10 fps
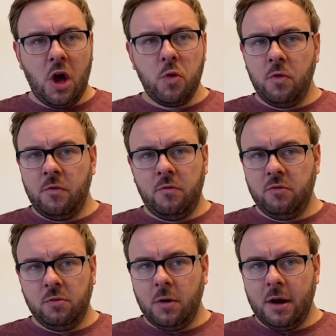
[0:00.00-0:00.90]
own
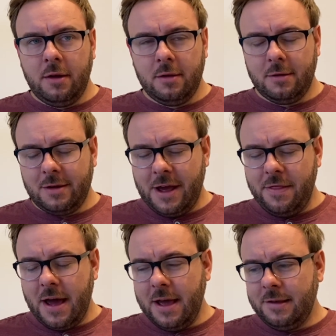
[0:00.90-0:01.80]
rule 1, and
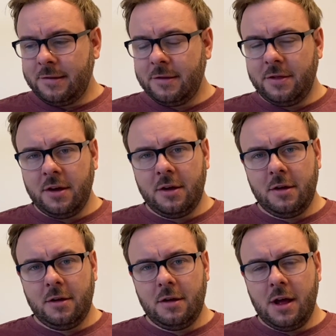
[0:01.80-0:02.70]
that is that
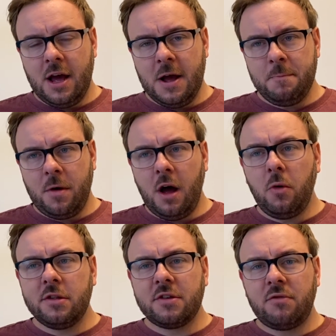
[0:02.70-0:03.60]
I
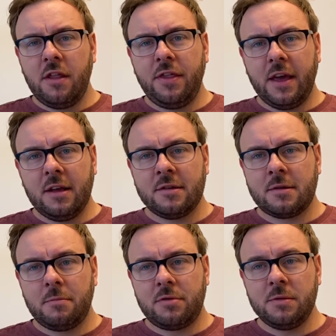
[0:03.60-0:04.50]
want to run things
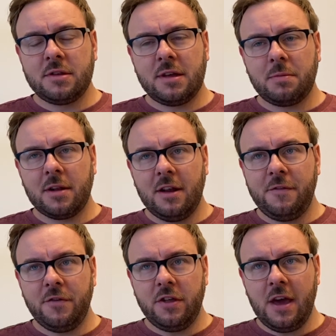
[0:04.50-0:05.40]
prototypically
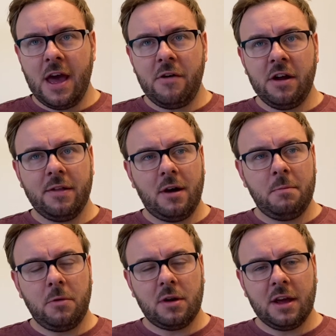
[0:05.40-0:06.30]
for the area that I'm
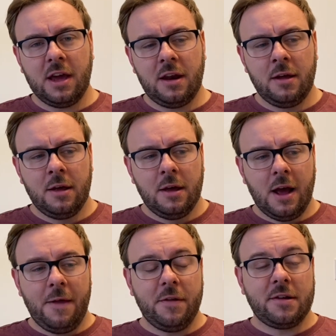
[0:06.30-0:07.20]
modelling in
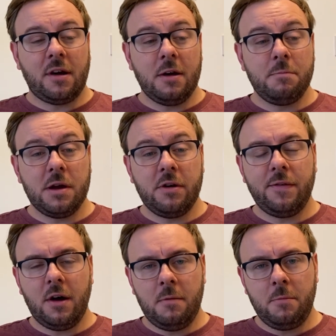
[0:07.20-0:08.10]
and the time period
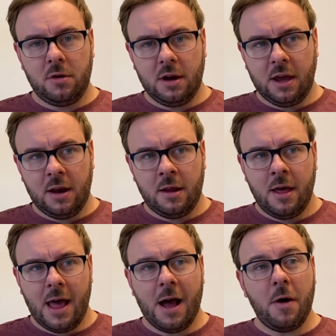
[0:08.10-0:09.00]
that I'm modelling in.
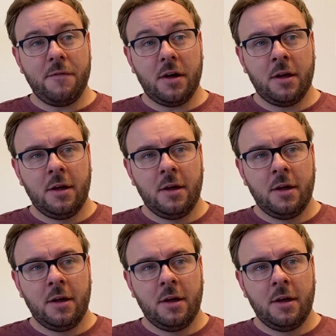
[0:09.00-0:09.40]
However,